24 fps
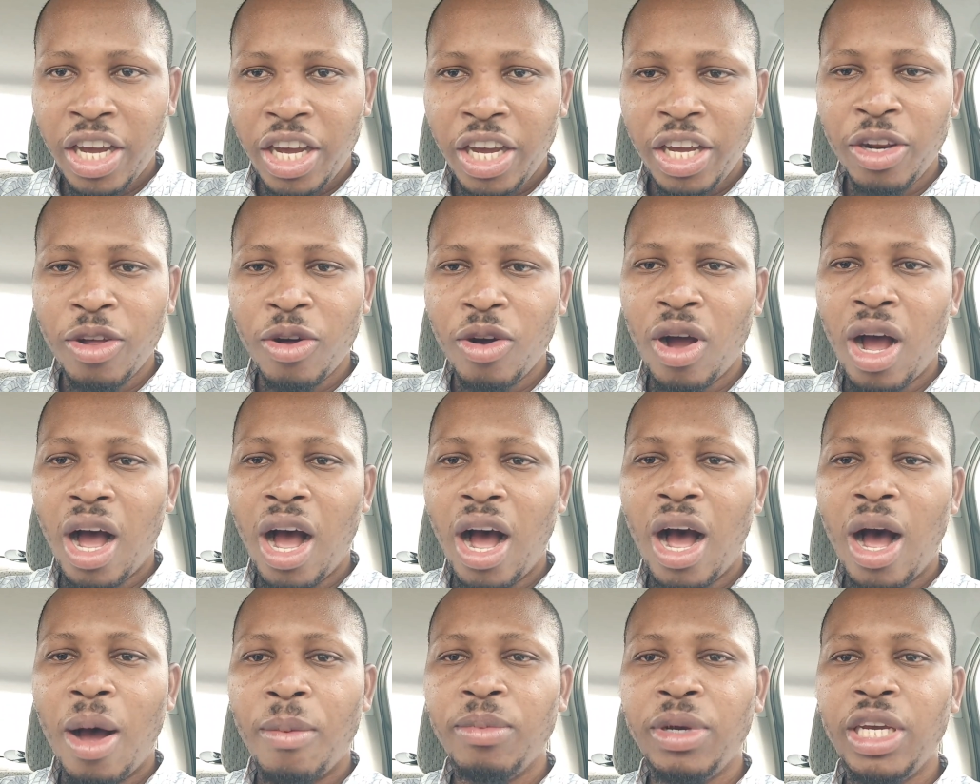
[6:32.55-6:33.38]
You know,
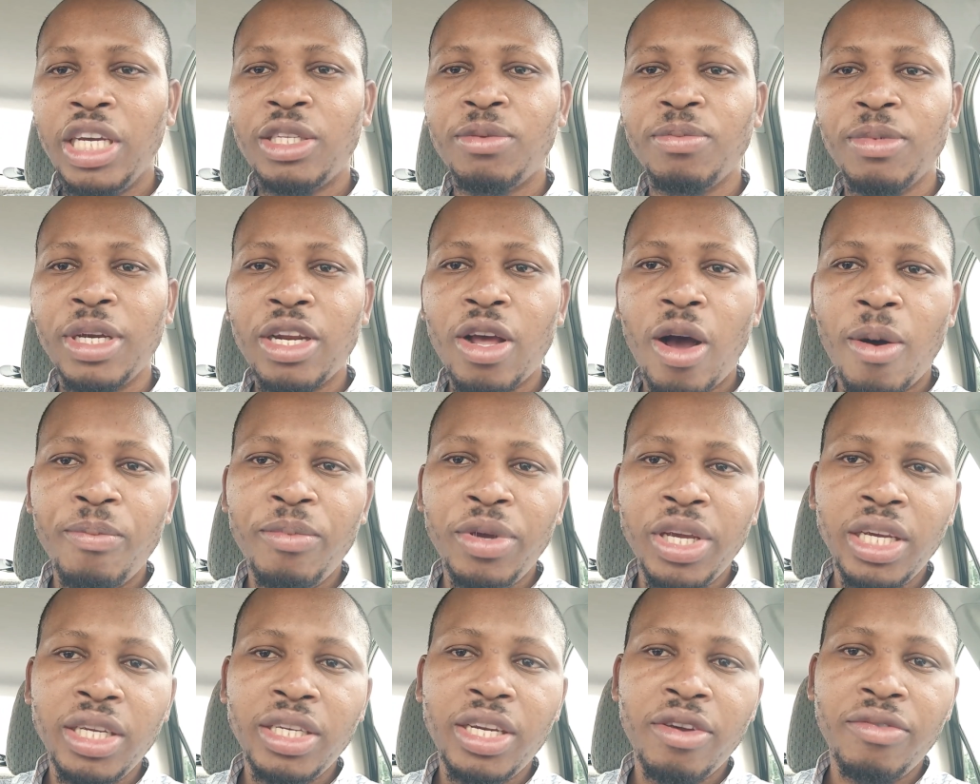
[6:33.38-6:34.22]
it may not
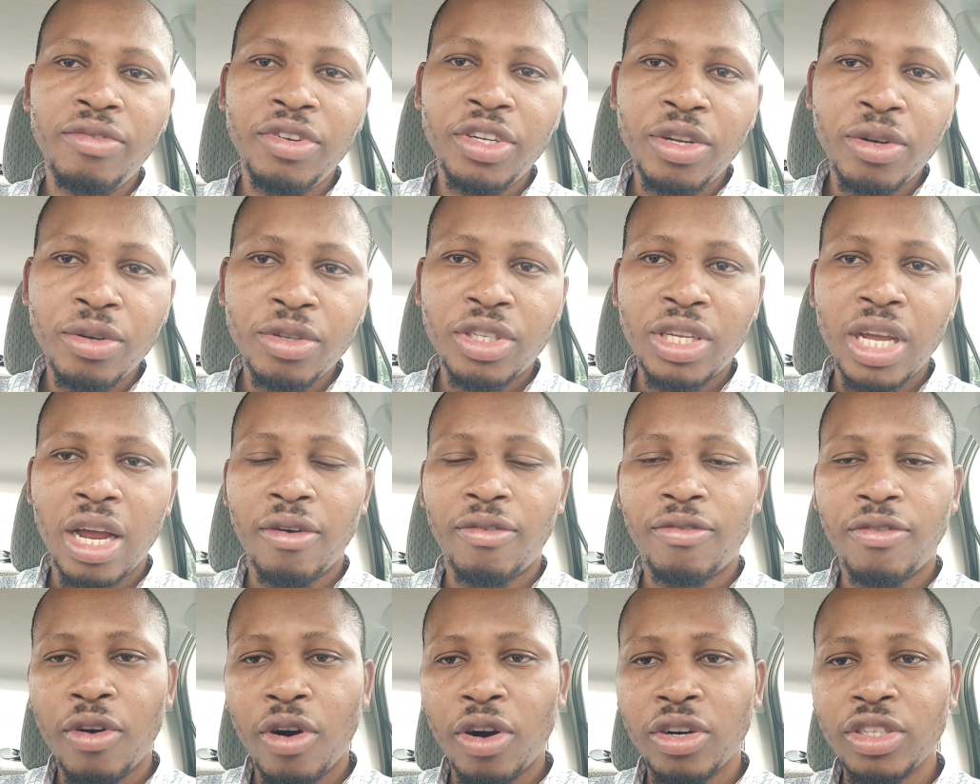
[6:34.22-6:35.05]
be
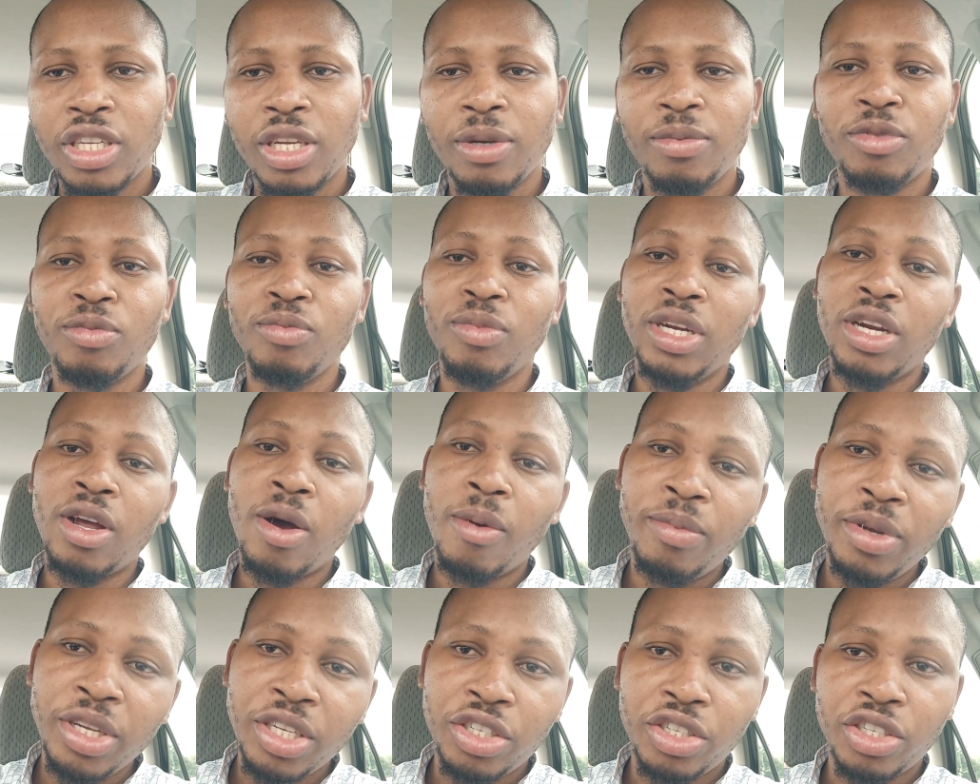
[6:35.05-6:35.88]
Davido's fault, it may
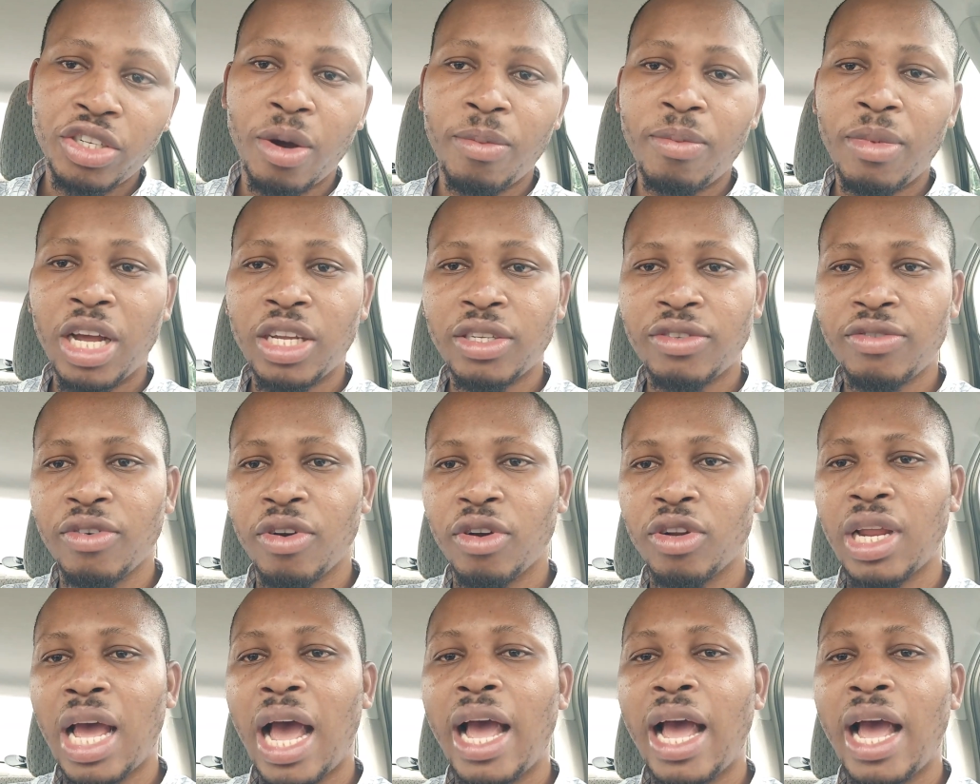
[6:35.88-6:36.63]
not be Choma's fault.